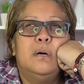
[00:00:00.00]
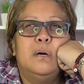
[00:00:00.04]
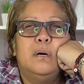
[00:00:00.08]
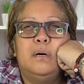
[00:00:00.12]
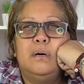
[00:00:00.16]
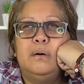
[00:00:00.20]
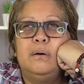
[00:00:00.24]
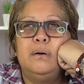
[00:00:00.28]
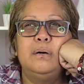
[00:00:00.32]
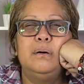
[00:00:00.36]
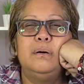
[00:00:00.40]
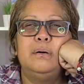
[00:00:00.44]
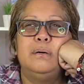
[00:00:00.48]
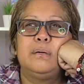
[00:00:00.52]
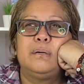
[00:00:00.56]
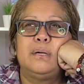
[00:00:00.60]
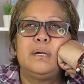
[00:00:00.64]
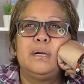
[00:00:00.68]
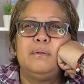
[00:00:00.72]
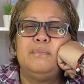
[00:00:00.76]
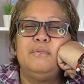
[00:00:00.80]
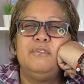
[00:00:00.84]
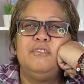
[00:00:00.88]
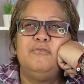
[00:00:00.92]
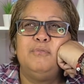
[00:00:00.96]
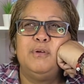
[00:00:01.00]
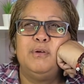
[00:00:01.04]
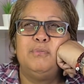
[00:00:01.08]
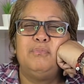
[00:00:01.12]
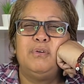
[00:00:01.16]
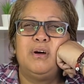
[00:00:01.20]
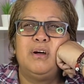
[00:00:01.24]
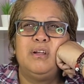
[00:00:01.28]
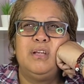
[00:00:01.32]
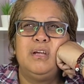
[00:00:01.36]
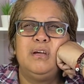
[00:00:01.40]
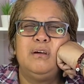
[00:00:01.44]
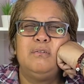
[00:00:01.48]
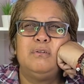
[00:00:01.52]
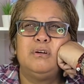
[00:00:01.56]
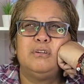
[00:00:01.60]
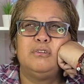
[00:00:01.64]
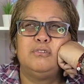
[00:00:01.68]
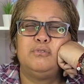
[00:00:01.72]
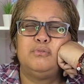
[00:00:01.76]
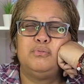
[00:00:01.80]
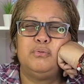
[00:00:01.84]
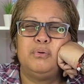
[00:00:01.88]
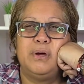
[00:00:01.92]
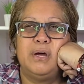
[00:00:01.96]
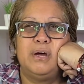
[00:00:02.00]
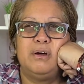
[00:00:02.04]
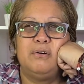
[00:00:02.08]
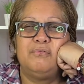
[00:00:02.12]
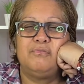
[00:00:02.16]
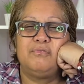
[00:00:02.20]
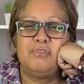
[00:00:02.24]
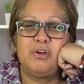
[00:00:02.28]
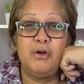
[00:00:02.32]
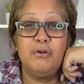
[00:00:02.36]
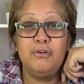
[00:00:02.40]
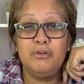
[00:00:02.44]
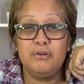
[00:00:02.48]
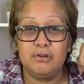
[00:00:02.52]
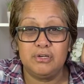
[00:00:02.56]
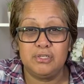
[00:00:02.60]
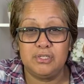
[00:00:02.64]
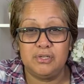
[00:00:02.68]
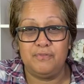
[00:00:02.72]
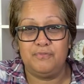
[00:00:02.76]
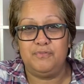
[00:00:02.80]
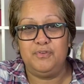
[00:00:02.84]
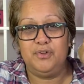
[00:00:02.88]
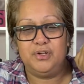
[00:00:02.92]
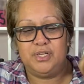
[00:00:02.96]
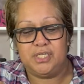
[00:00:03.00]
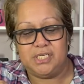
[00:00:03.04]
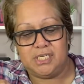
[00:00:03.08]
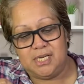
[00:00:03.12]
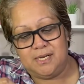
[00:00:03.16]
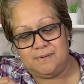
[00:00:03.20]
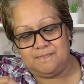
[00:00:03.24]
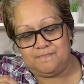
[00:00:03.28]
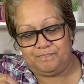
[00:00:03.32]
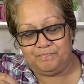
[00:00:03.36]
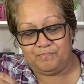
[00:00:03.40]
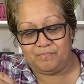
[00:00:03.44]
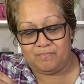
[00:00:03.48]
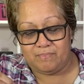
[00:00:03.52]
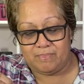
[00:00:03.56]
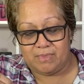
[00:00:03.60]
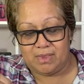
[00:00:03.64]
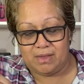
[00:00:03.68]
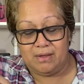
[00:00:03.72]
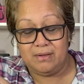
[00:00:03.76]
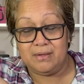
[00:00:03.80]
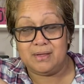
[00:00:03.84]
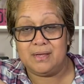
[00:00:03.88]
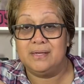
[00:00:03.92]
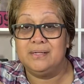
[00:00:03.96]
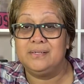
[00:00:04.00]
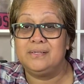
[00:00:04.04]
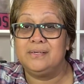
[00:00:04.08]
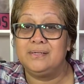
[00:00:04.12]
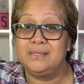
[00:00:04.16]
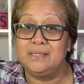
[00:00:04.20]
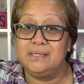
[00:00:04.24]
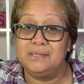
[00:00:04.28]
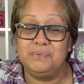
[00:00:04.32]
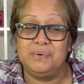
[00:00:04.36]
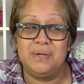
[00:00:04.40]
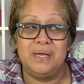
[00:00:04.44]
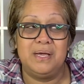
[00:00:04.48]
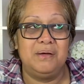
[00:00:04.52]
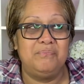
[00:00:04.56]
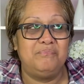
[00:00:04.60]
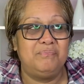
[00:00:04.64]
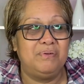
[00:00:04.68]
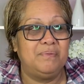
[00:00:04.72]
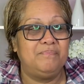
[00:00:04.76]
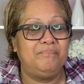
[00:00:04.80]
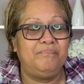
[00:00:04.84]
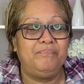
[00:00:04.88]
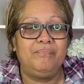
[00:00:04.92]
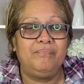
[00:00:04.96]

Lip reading: Oh, I can't remember. I think I was 12, going on to 13. Okay, so this is what happened.